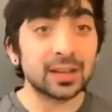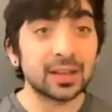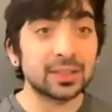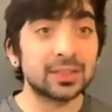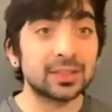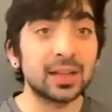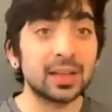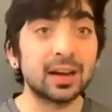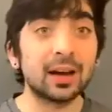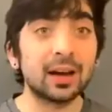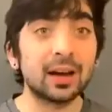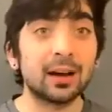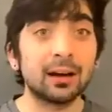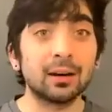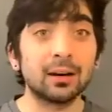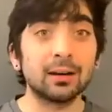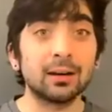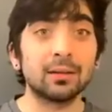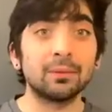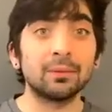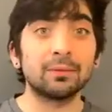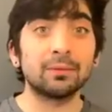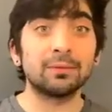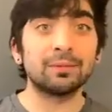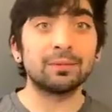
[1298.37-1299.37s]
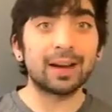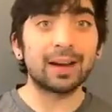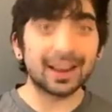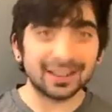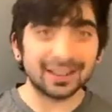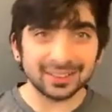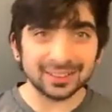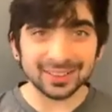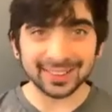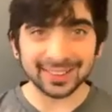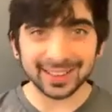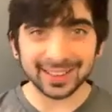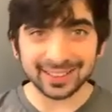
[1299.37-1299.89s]
The final
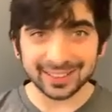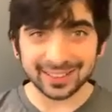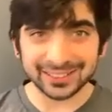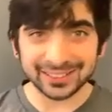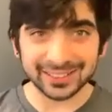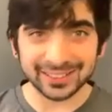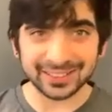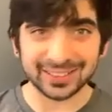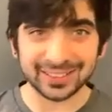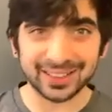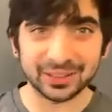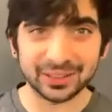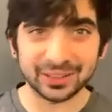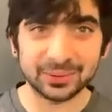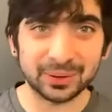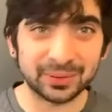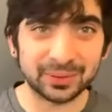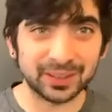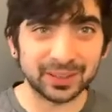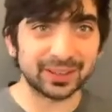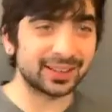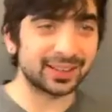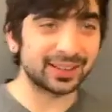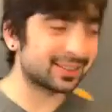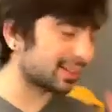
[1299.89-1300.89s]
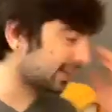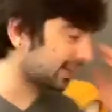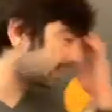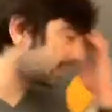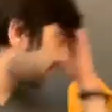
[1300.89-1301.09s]
signature stitch we're really excited to